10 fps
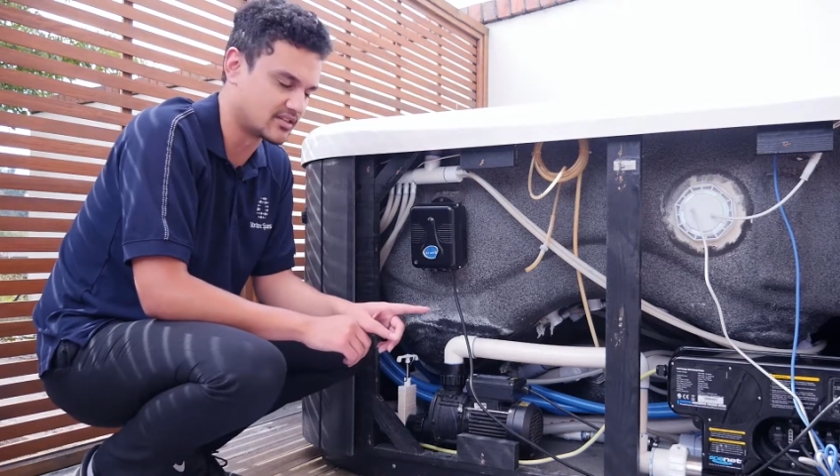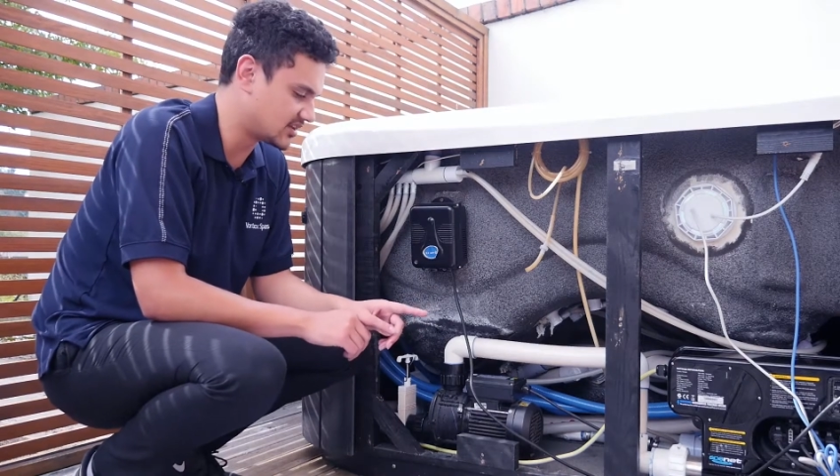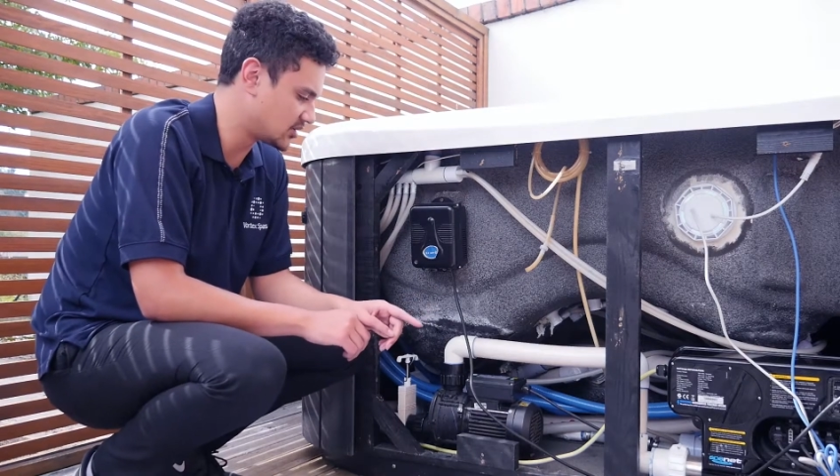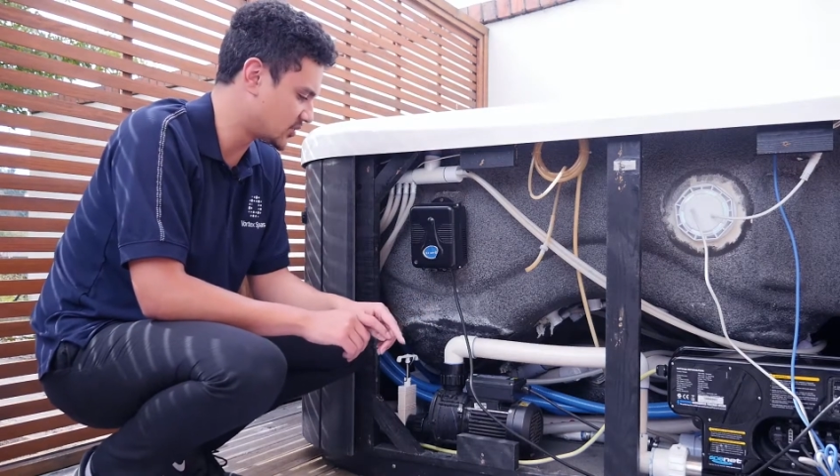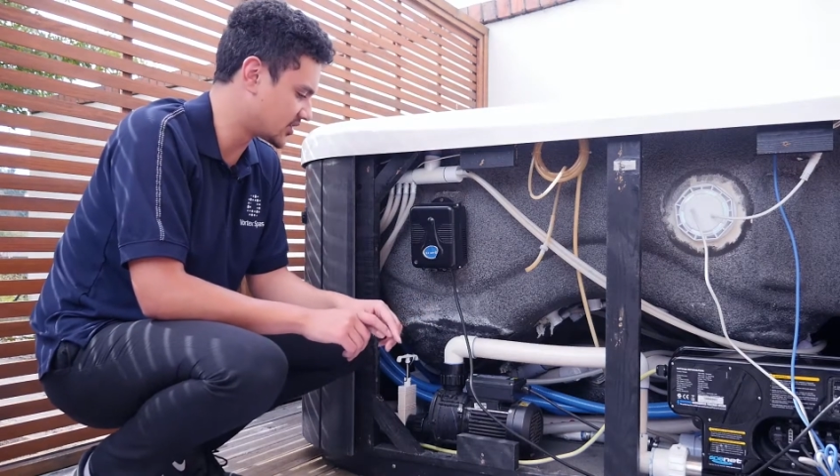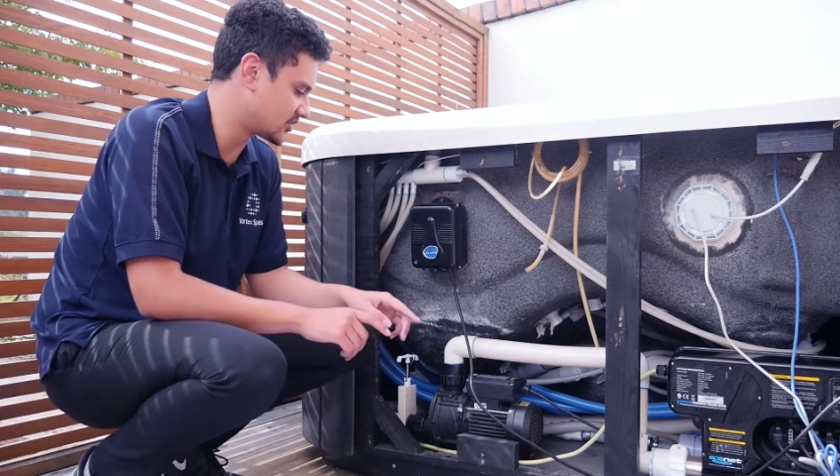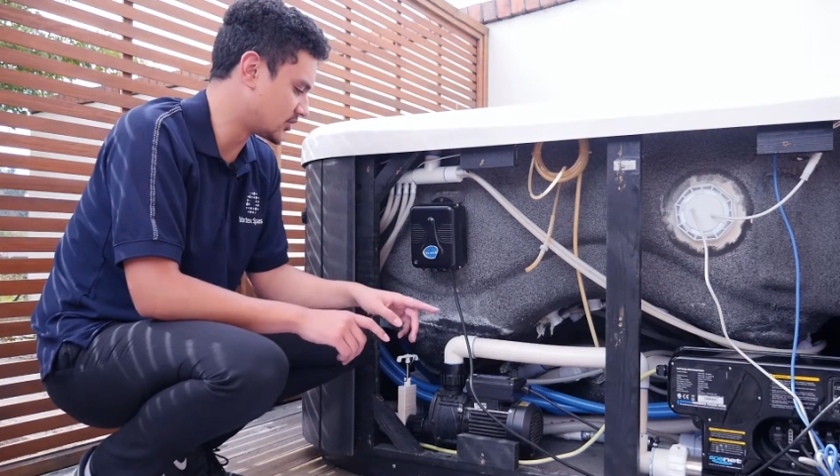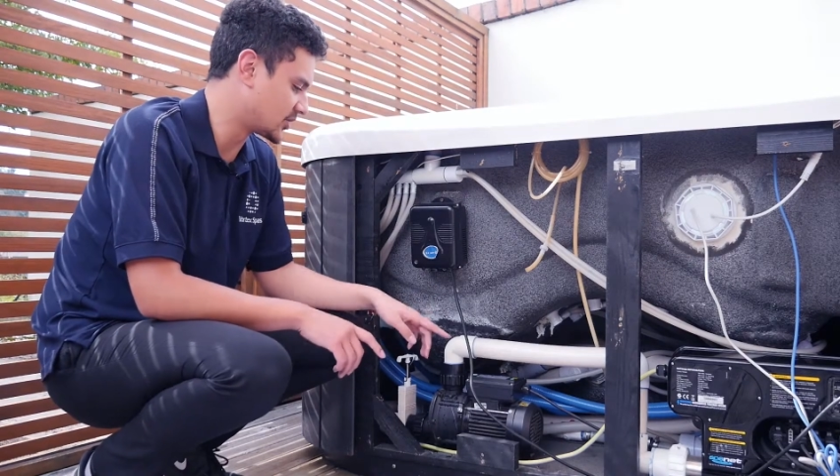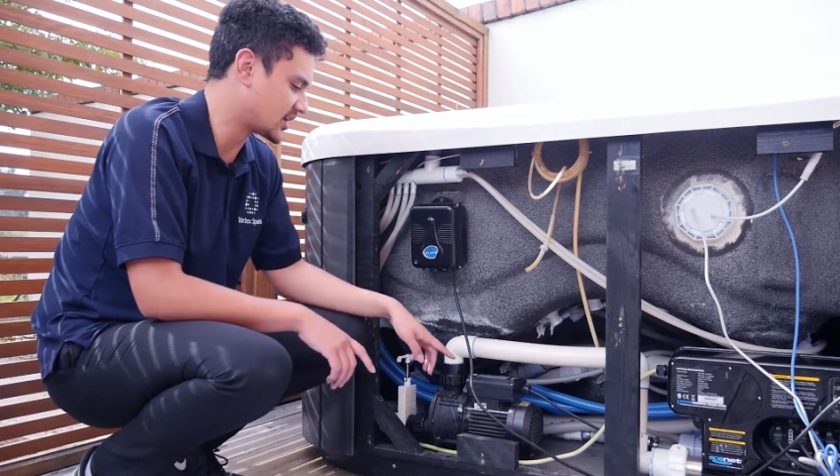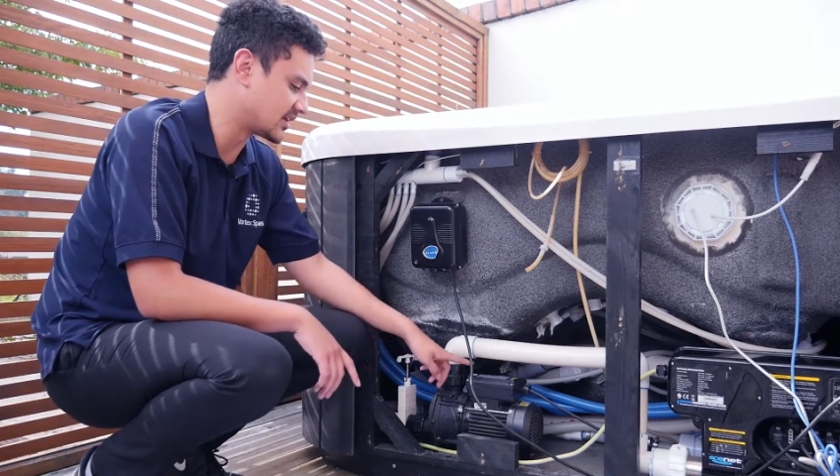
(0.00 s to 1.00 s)
Then we're going to
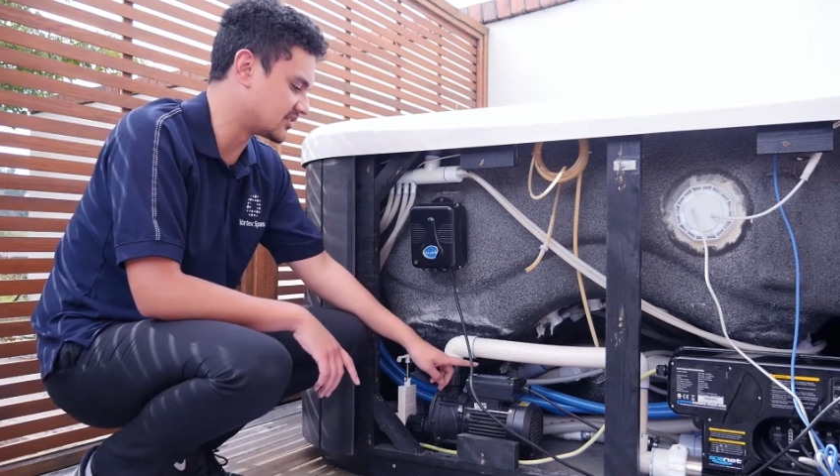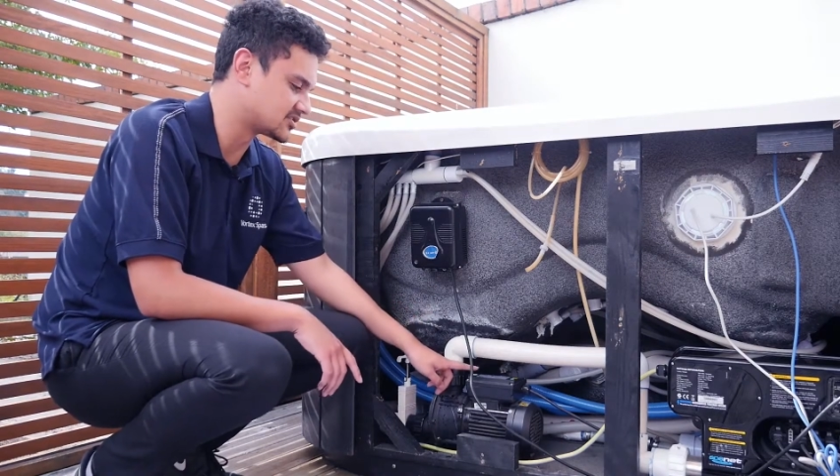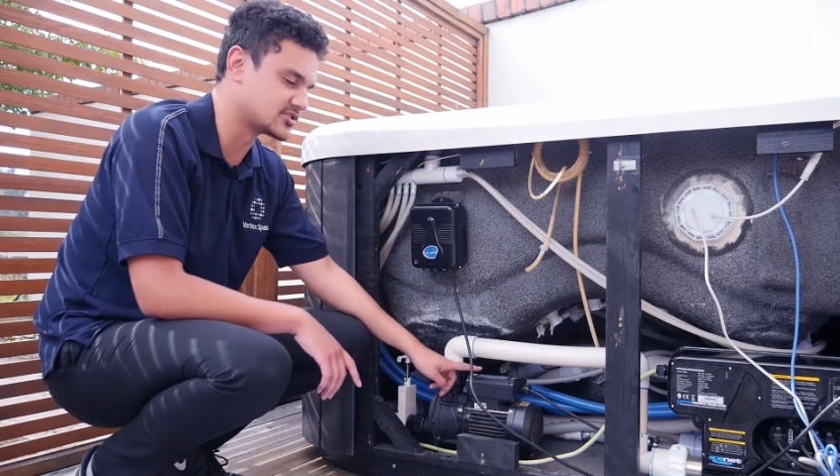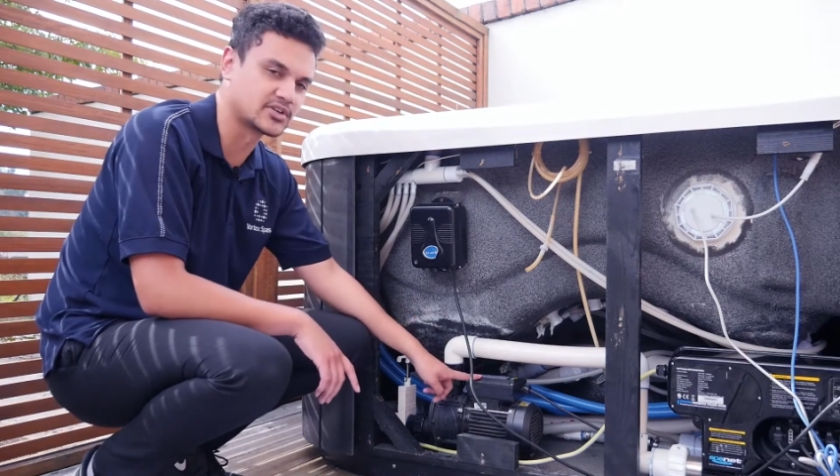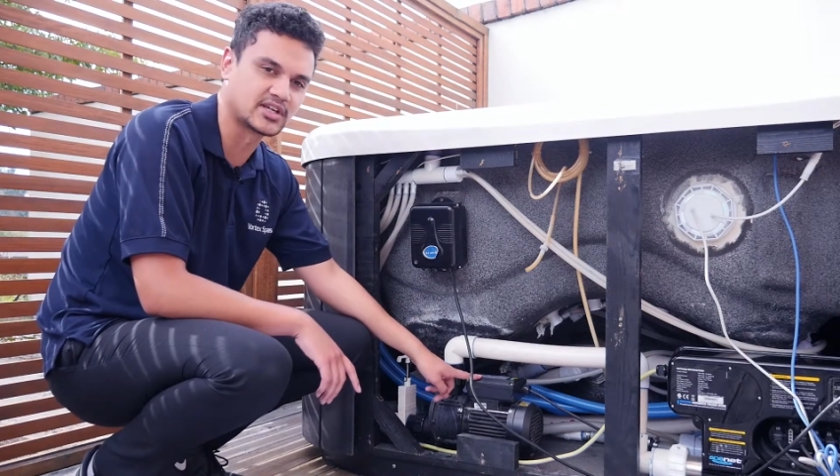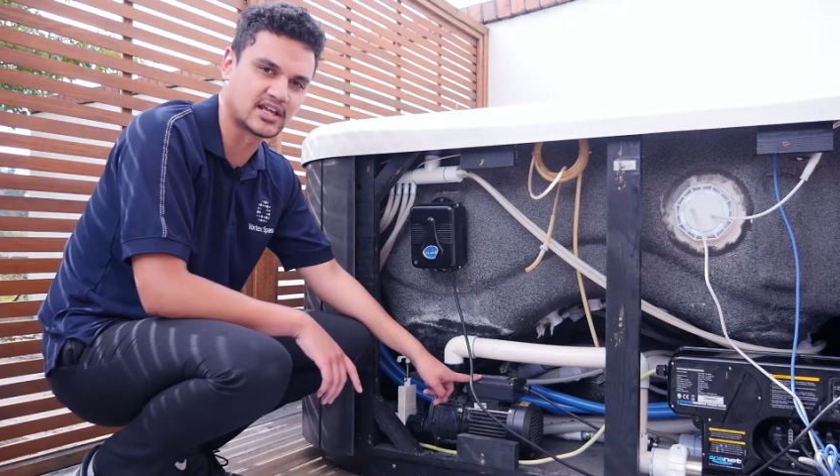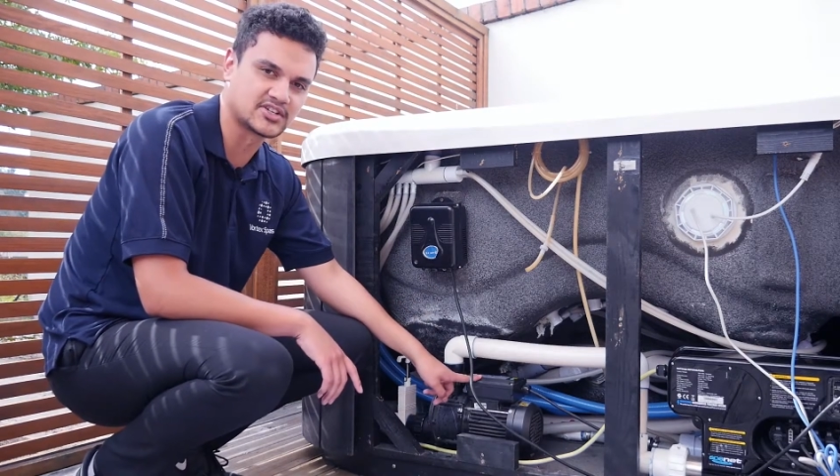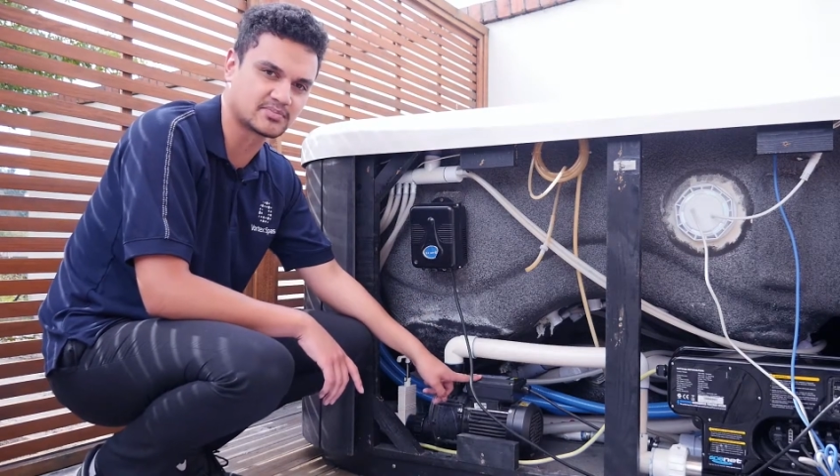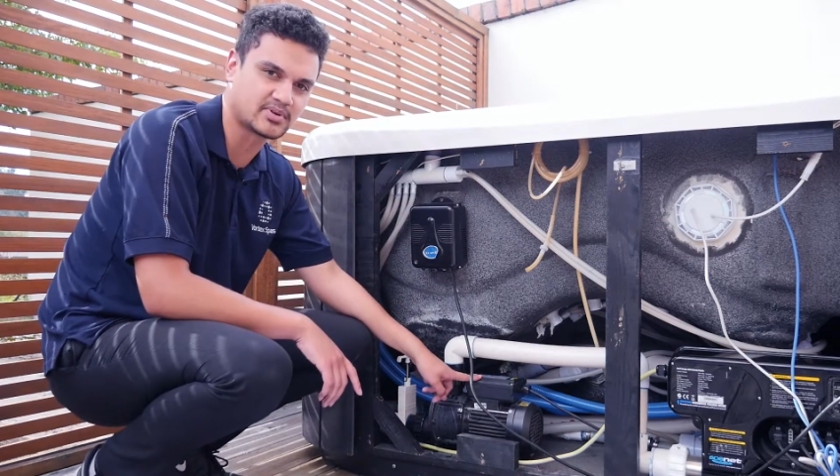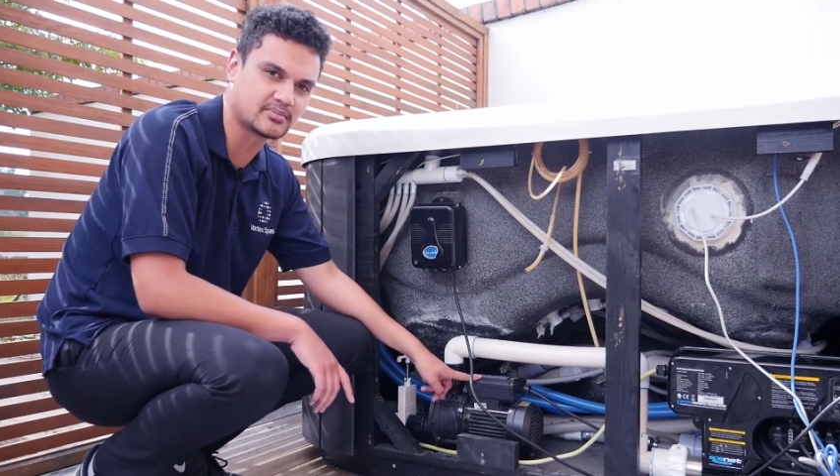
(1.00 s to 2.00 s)
locate the
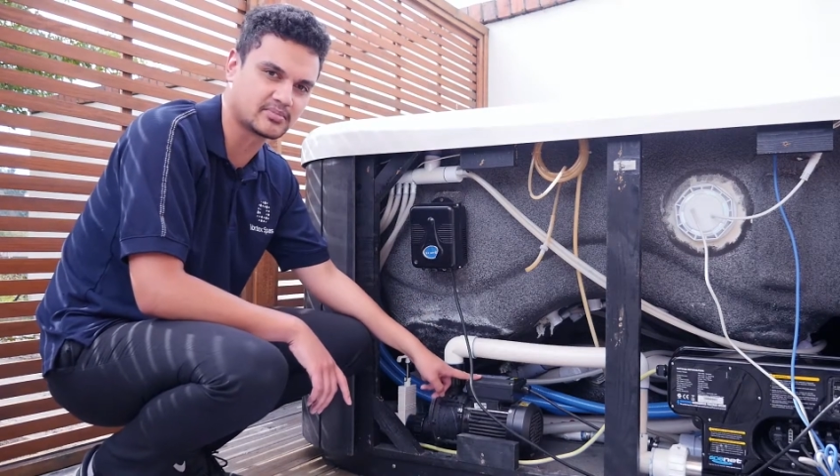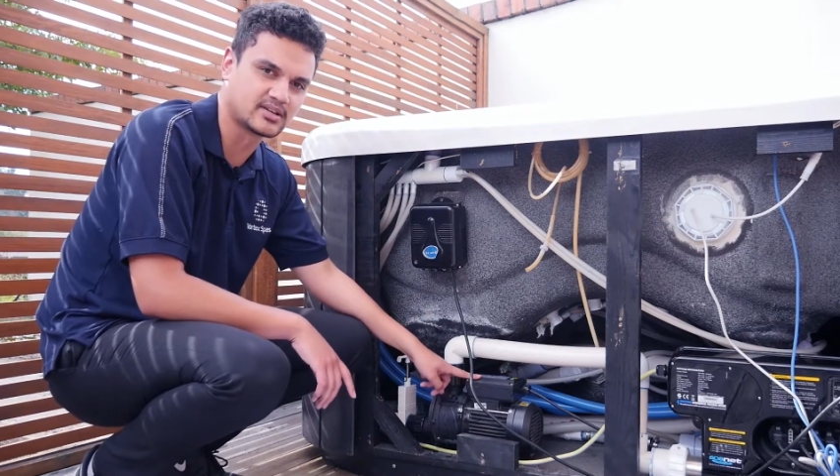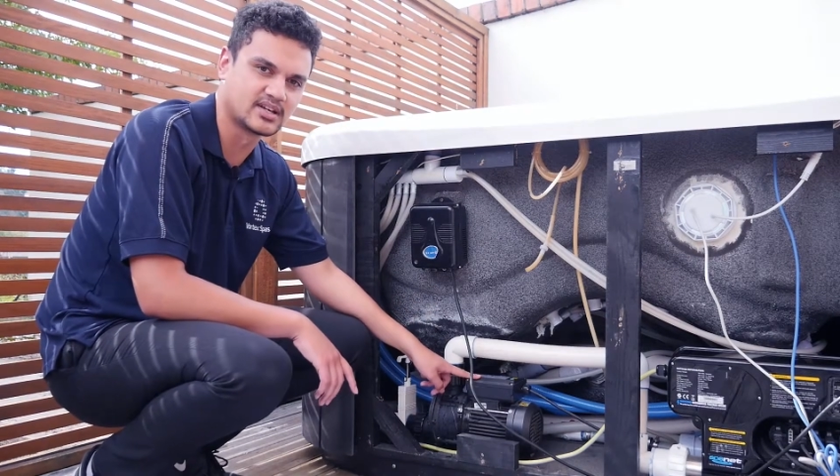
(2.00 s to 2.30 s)
circulation pump.